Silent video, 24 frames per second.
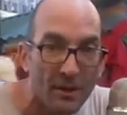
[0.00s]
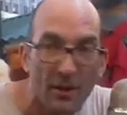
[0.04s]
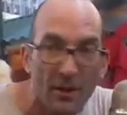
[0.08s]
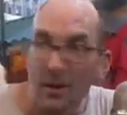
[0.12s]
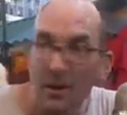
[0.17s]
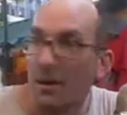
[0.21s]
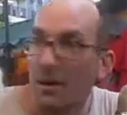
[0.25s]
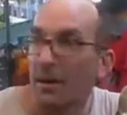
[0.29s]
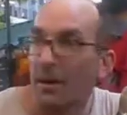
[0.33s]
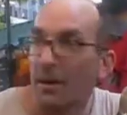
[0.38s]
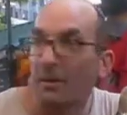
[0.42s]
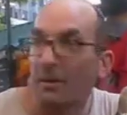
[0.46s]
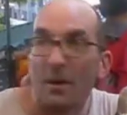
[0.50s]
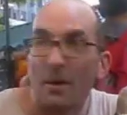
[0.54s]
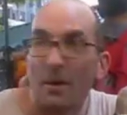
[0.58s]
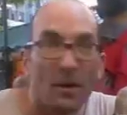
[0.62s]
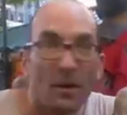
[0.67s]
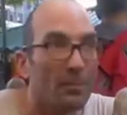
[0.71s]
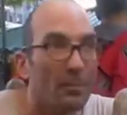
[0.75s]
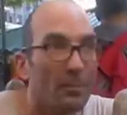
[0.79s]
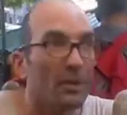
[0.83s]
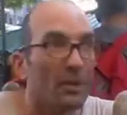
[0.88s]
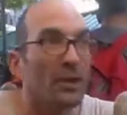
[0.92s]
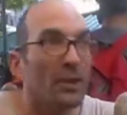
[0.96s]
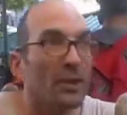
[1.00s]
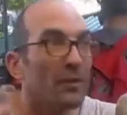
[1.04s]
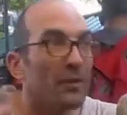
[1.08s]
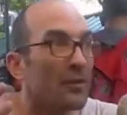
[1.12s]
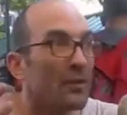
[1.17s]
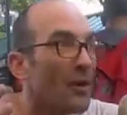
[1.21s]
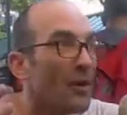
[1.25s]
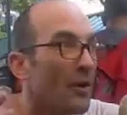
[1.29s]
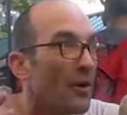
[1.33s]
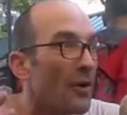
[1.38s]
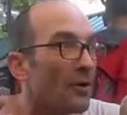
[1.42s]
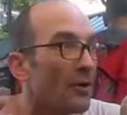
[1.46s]
and police
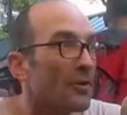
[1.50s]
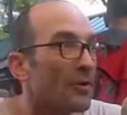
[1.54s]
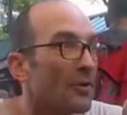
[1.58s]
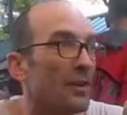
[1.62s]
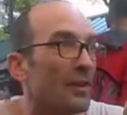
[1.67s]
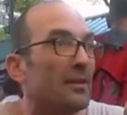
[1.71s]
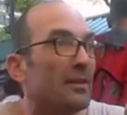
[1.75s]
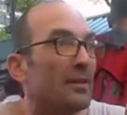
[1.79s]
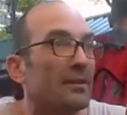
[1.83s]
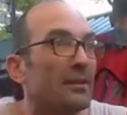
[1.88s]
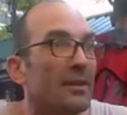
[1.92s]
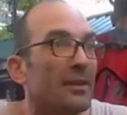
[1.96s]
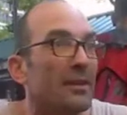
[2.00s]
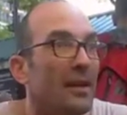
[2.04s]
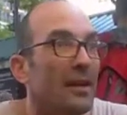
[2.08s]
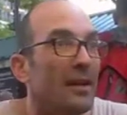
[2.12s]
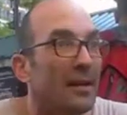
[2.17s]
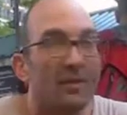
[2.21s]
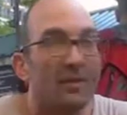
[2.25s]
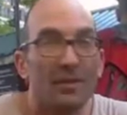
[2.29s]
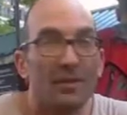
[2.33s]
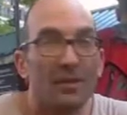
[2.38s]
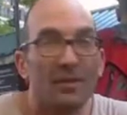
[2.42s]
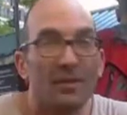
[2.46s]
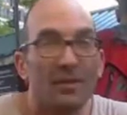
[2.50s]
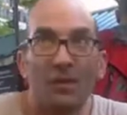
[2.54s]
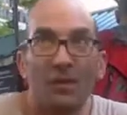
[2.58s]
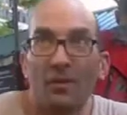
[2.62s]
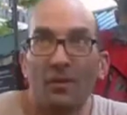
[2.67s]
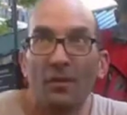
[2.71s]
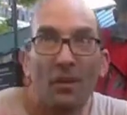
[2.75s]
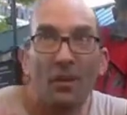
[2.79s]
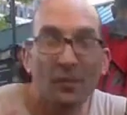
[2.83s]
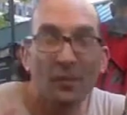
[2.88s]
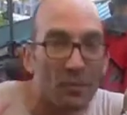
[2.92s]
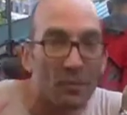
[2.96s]
cars and just
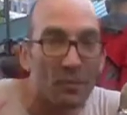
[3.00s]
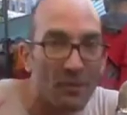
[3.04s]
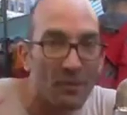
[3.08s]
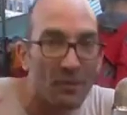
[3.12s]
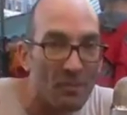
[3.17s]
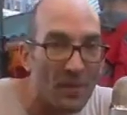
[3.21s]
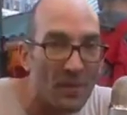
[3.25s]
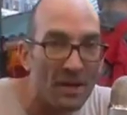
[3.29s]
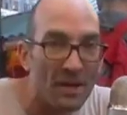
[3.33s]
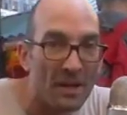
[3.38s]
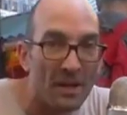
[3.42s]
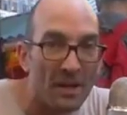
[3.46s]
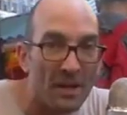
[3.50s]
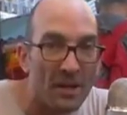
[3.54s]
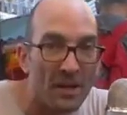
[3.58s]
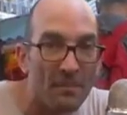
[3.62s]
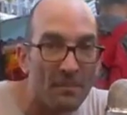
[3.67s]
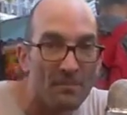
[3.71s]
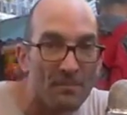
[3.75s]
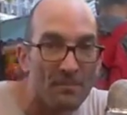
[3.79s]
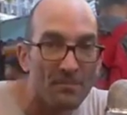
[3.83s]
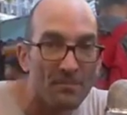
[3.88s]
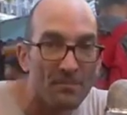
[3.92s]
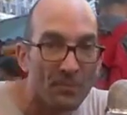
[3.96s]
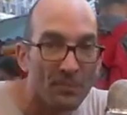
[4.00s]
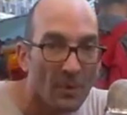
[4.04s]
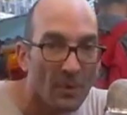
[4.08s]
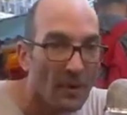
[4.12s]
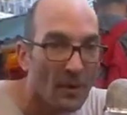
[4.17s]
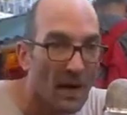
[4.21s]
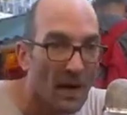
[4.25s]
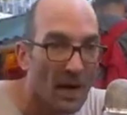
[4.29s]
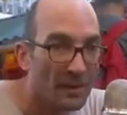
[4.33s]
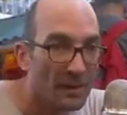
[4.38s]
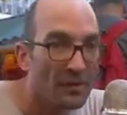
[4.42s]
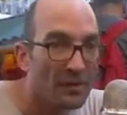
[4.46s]
all sorts of mayhem,
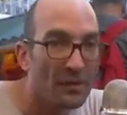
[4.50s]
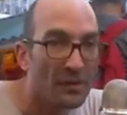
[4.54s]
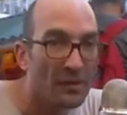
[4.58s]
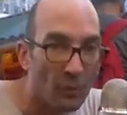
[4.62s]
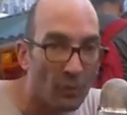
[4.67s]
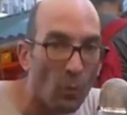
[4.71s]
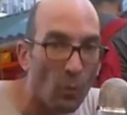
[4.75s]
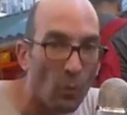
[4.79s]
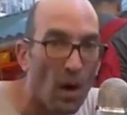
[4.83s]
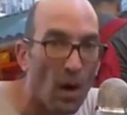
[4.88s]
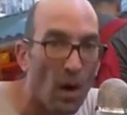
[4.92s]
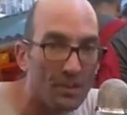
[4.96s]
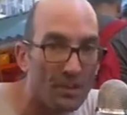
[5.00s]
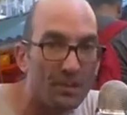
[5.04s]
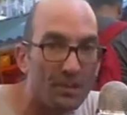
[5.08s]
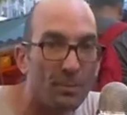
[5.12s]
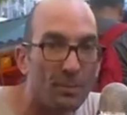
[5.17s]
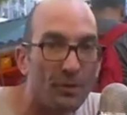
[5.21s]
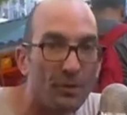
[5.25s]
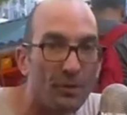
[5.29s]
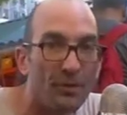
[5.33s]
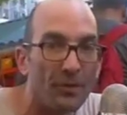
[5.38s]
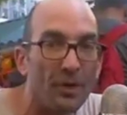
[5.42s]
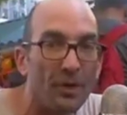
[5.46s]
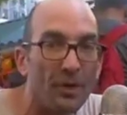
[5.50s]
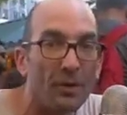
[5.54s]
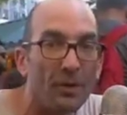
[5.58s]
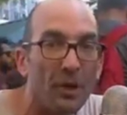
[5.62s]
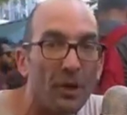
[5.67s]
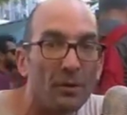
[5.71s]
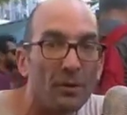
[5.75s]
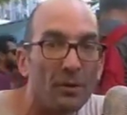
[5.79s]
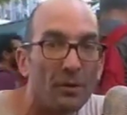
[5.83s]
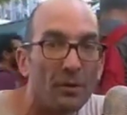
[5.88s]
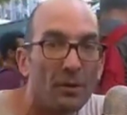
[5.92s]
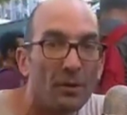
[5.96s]
and this is a watchable
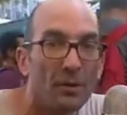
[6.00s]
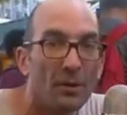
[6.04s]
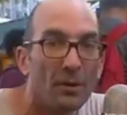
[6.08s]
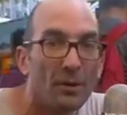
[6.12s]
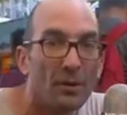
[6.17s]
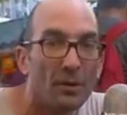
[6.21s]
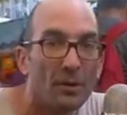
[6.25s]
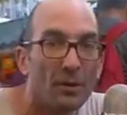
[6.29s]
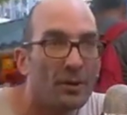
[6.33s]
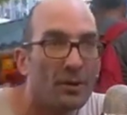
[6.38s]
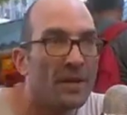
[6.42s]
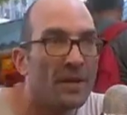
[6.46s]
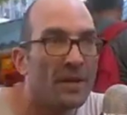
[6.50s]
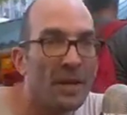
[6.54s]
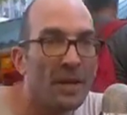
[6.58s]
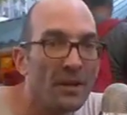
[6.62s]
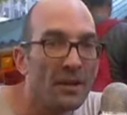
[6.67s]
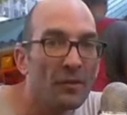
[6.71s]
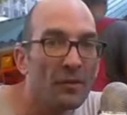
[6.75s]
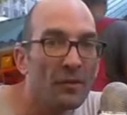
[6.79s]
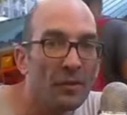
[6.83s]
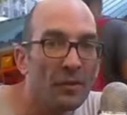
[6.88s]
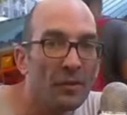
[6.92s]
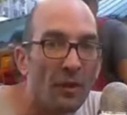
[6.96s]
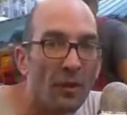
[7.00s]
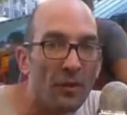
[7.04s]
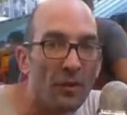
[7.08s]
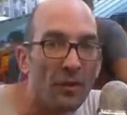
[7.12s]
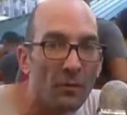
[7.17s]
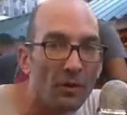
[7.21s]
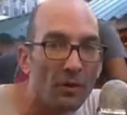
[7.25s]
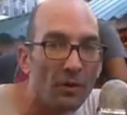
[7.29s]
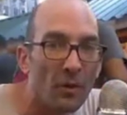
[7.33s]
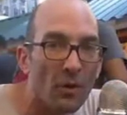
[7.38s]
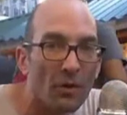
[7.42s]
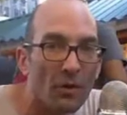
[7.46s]
video. 10 years ago, that
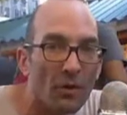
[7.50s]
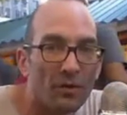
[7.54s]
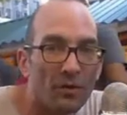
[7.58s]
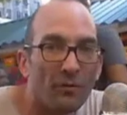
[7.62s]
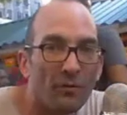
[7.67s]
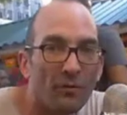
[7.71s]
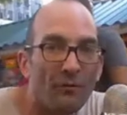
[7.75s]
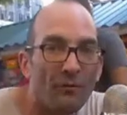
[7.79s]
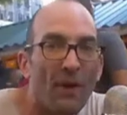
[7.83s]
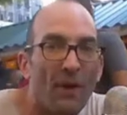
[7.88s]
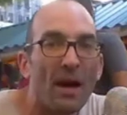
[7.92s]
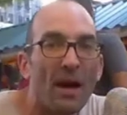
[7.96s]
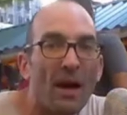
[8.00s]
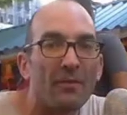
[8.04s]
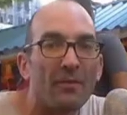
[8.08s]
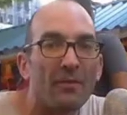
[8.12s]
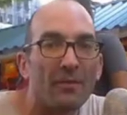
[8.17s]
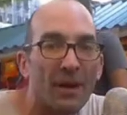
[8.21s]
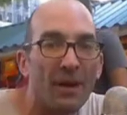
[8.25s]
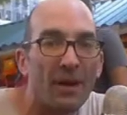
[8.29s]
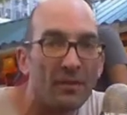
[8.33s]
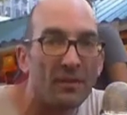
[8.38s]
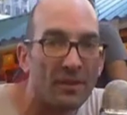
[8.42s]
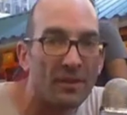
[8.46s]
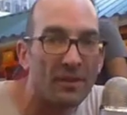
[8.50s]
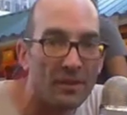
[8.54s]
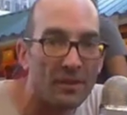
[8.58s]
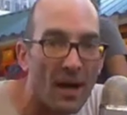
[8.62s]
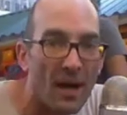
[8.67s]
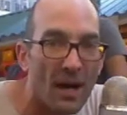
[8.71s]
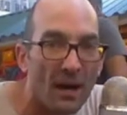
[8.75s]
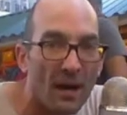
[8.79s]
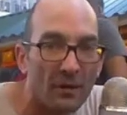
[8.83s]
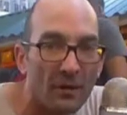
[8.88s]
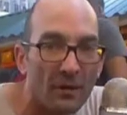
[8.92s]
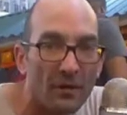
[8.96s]
would have cost you
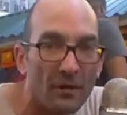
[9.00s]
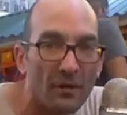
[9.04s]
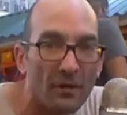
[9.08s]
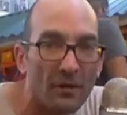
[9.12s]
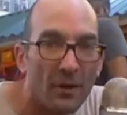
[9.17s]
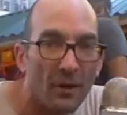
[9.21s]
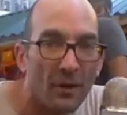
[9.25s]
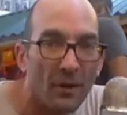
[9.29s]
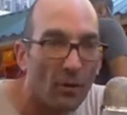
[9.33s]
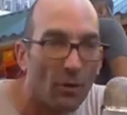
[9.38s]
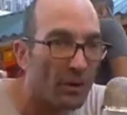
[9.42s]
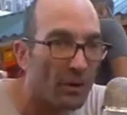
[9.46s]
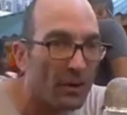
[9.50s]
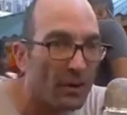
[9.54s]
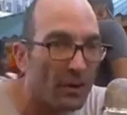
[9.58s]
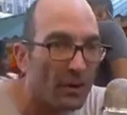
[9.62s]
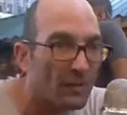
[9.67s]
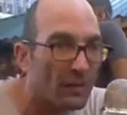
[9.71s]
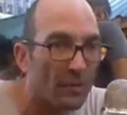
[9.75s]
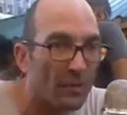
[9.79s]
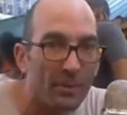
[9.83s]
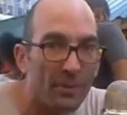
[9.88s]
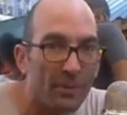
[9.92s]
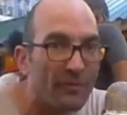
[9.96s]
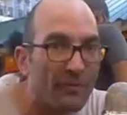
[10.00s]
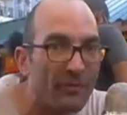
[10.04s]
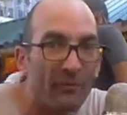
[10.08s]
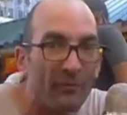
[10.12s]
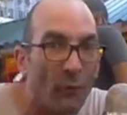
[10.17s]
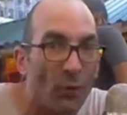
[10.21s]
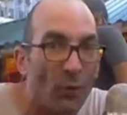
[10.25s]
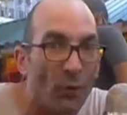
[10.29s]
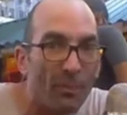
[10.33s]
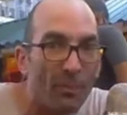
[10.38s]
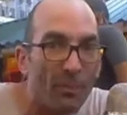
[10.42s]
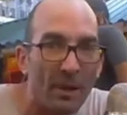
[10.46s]
$5,000, or at least there'd be
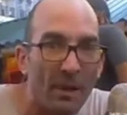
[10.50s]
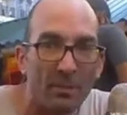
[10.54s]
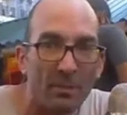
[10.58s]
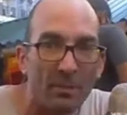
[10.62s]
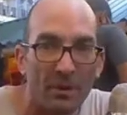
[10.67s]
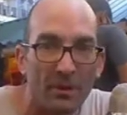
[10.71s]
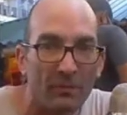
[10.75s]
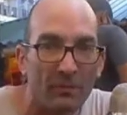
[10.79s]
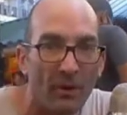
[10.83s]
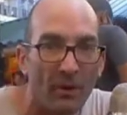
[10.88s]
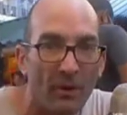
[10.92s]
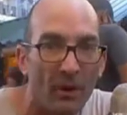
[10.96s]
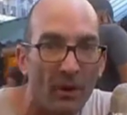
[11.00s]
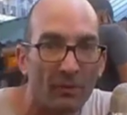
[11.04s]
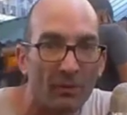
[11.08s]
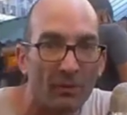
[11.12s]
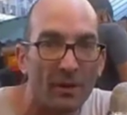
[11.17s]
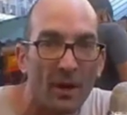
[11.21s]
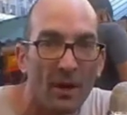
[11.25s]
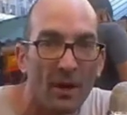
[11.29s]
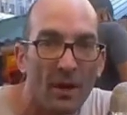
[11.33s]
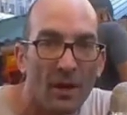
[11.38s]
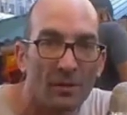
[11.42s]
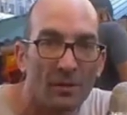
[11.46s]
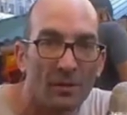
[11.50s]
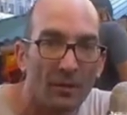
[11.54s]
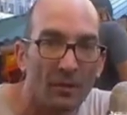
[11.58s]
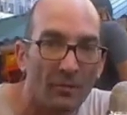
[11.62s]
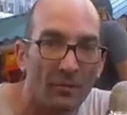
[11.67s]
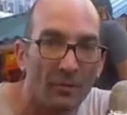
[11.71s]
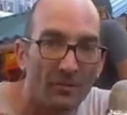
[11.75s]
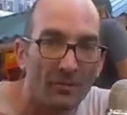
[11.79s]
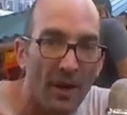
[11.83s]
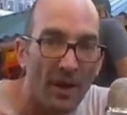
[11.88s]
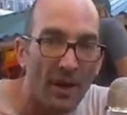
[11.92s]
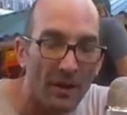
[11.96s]
4 people involved. So the
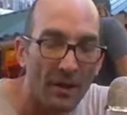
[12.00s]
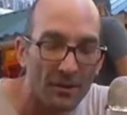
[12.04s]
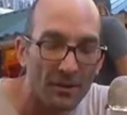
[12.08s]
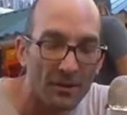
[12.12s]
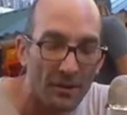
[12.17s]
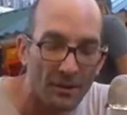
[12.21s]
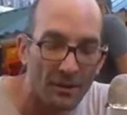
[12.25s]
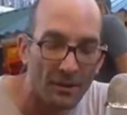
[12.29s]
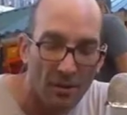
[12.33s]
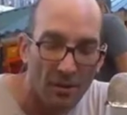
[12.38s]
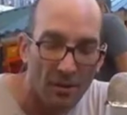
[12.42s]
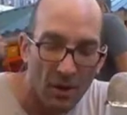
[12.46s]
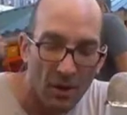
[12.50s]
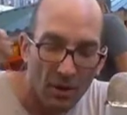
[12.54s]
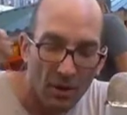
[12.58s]
fact is,